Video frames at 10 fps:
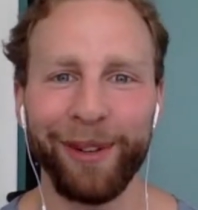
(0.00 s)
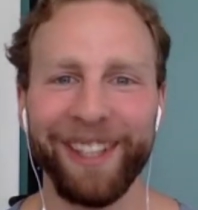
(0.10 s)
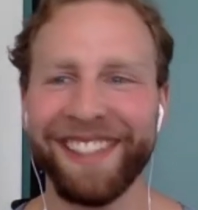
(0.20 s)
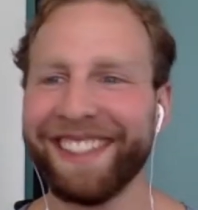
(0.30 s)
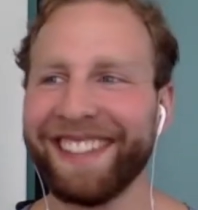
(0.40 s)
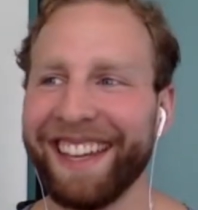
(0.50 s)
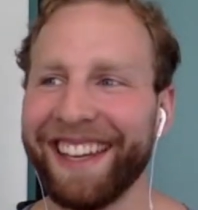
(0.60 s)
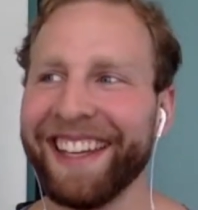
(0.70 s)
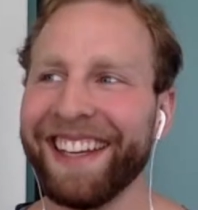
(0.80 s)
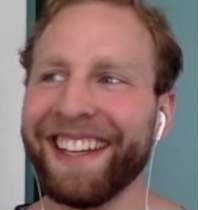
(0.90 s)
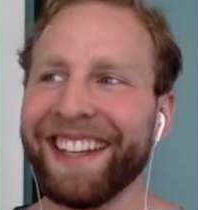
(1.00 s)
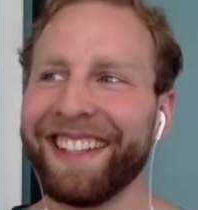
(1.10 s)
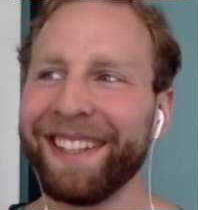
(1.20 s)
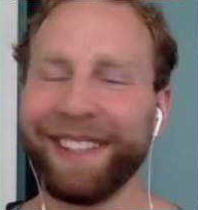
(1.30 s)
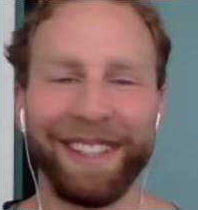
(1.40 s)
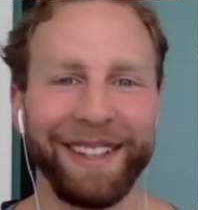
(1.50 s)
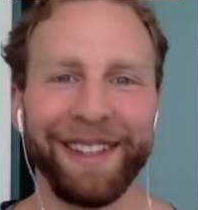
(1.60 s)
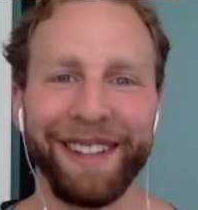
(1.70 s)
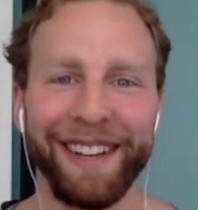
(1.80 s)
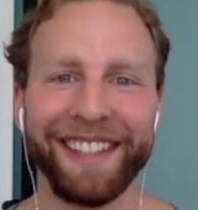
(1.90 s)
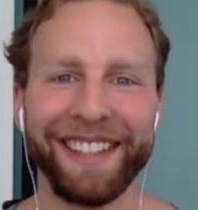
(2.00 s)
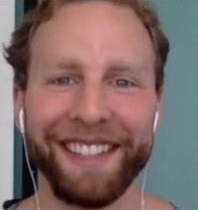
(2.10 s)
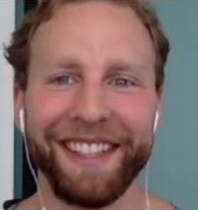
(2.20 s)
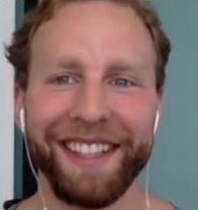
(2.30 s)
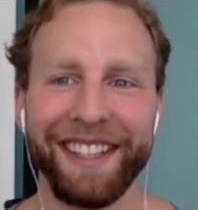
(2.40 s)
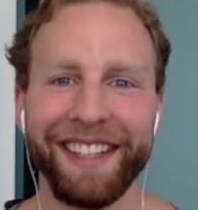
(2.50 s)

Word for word: it's like, dude, you're actually hilarious.